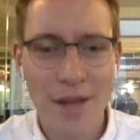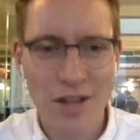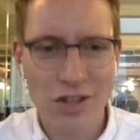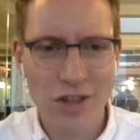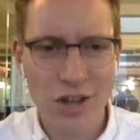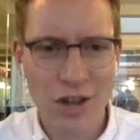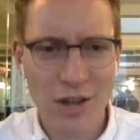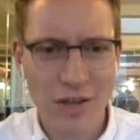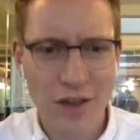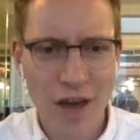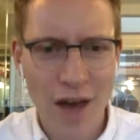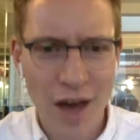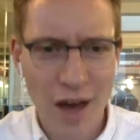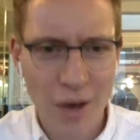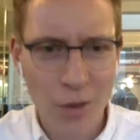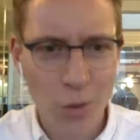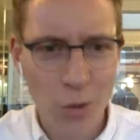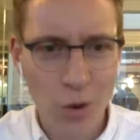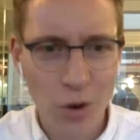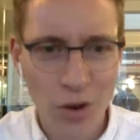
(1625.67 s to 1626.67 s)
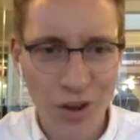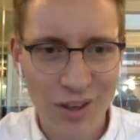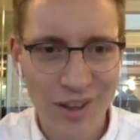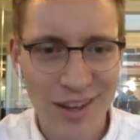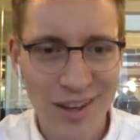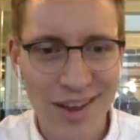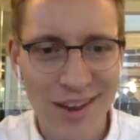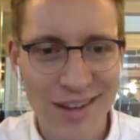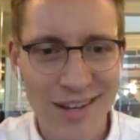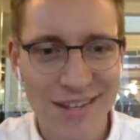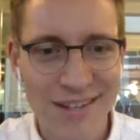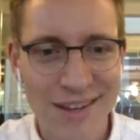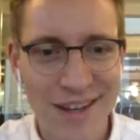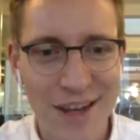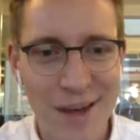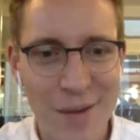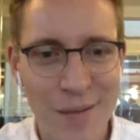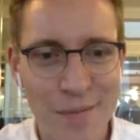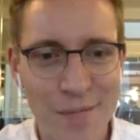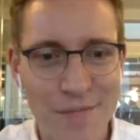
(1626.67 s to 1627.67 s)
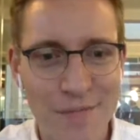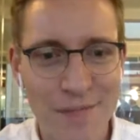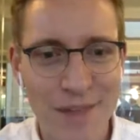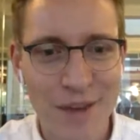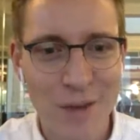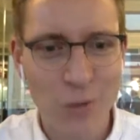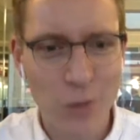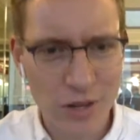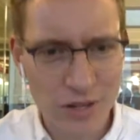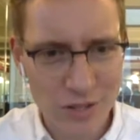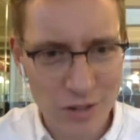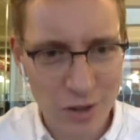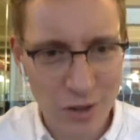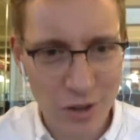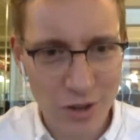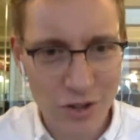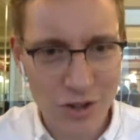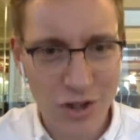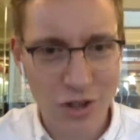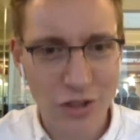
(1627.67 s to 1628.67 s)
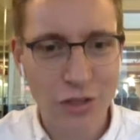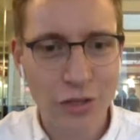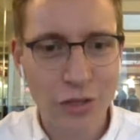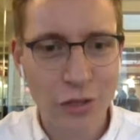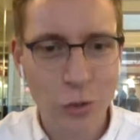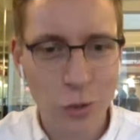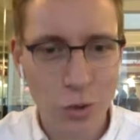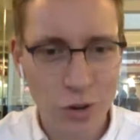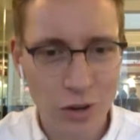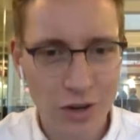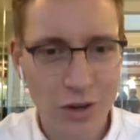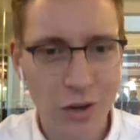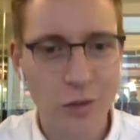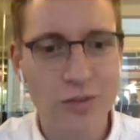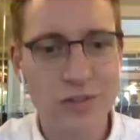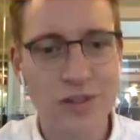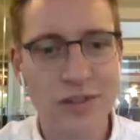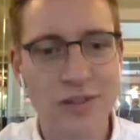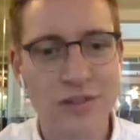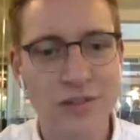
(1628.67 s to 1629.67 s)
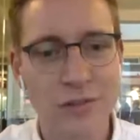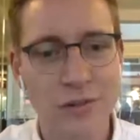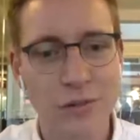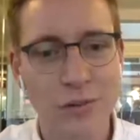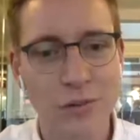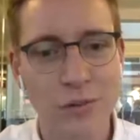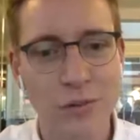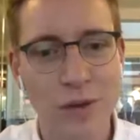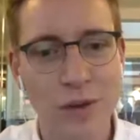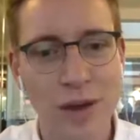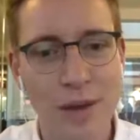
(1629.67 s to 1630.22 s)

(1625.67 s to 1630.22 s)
kind of hard work and research and thought goes into